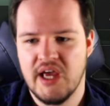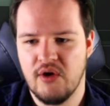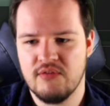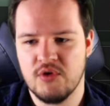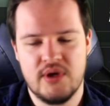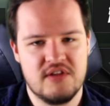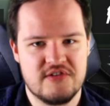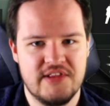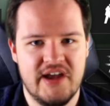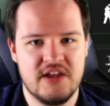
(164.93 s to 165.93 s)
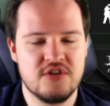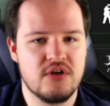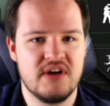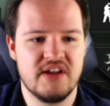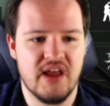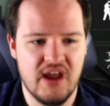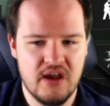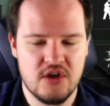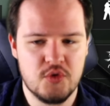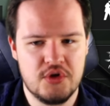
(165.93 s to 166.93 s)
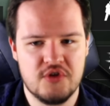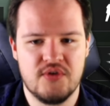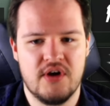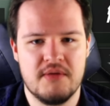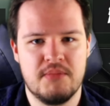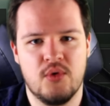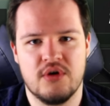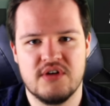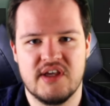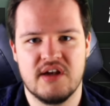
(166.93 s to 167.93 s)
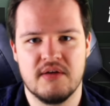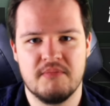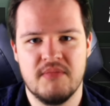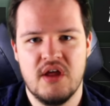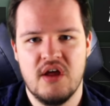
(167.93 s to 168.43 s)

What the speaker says: However, we can slide and turn it into Edge, which is very important to get a